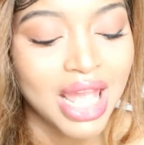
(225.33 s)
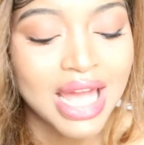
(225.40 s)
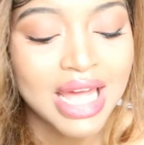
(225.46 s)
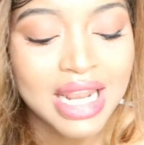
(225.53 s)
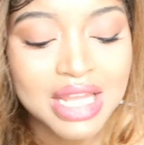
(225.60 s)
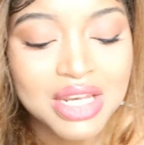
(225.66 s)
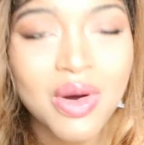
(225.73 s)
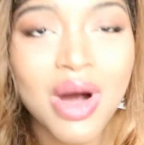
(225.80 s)

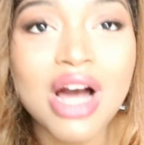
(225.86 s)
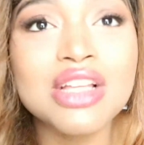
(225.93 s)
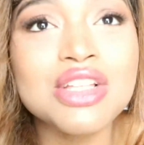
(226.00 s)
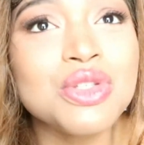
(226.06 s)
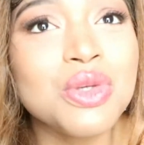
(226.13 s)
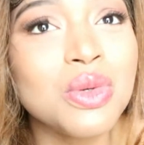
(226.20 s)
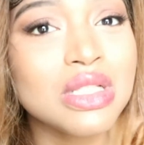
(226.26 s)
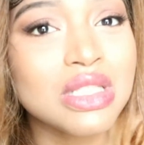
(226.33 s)
And I know how
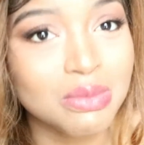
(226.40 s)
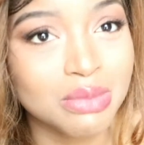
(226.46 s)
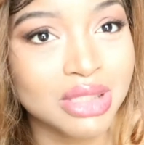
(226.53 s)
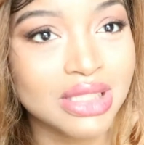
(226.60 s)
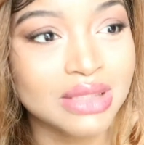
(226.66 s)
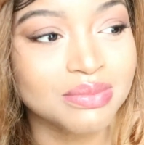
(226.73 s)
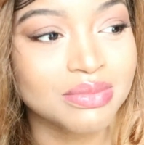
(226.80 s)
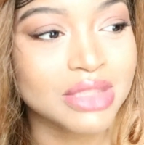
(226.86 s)
to do a
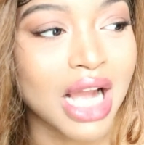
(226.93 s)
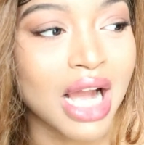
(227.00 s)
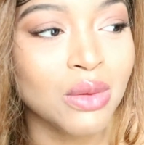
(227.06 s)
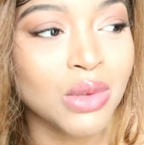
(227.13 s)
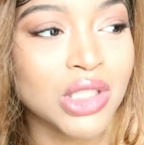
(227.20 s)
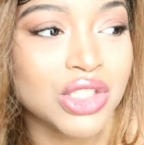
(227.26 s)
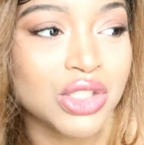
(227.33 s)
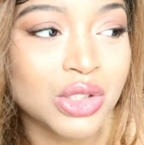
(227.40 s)
split.
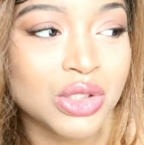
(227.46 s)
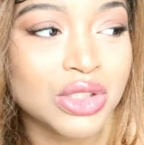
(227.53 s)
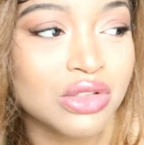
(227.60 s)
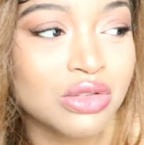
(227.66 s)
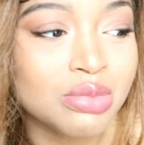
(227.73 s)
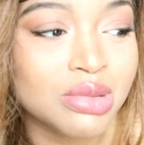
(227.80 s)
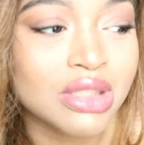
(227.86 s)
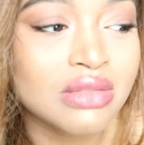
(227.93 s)
I would show
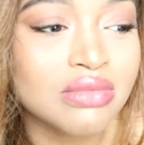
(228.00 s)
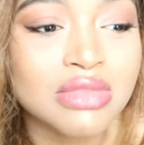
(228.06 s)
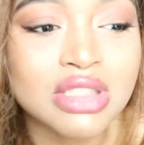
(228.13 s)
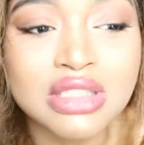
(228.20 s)
you, but